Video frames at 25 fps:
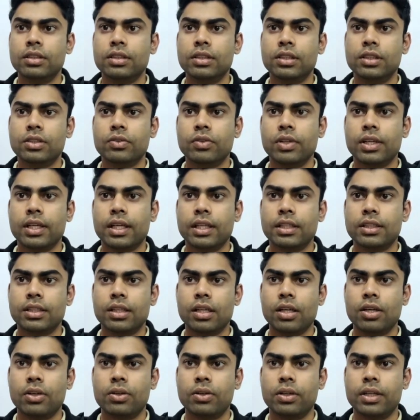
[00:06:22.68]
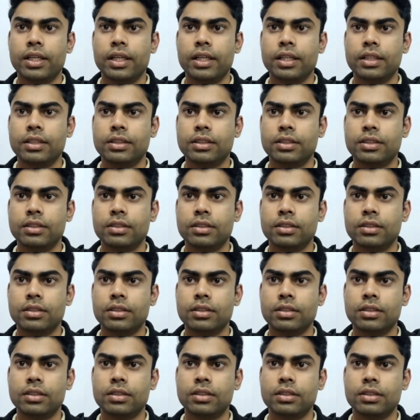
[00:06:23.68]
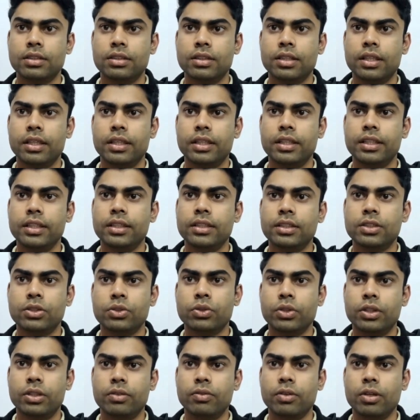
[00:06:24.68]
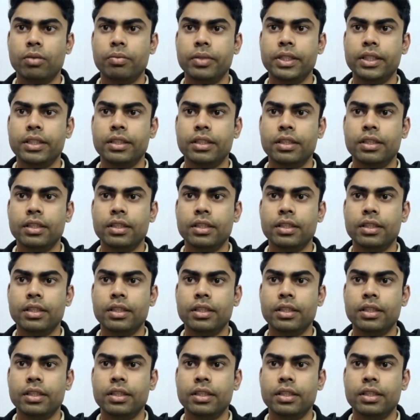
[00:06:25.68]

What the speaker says: This will cancel out as 30, so it will be